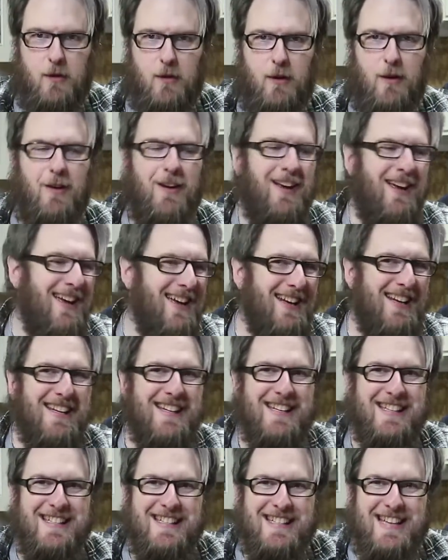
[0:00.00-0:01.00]
Oh yeah, it
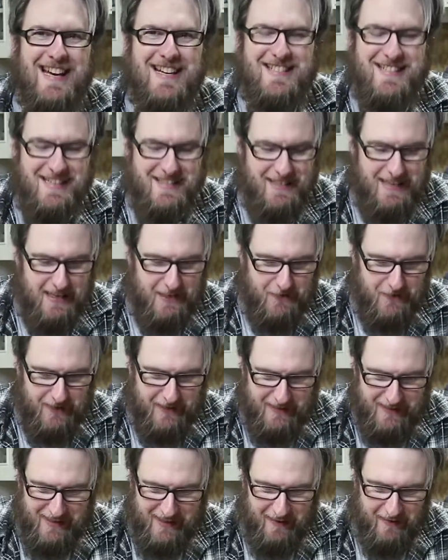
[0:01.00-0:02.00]
is. It's actually a
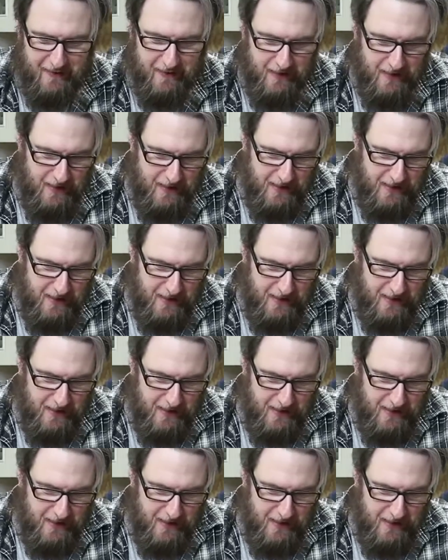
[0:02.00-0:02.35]
satisfying sound.